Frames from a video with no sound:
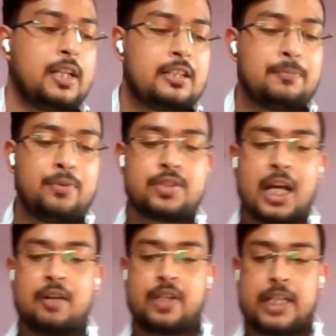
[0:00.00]
Let's suppose
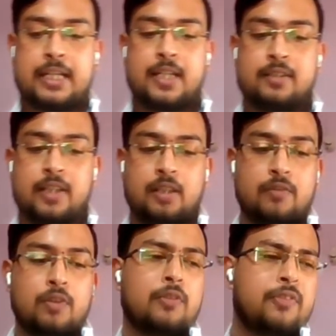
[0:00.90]
I have a data set
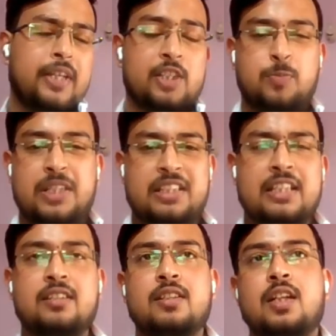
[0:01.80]
of rare
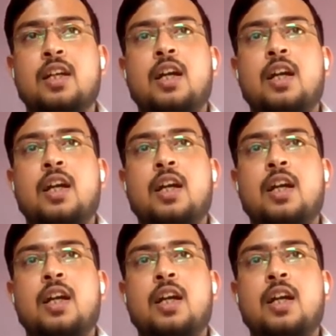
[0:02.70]
species.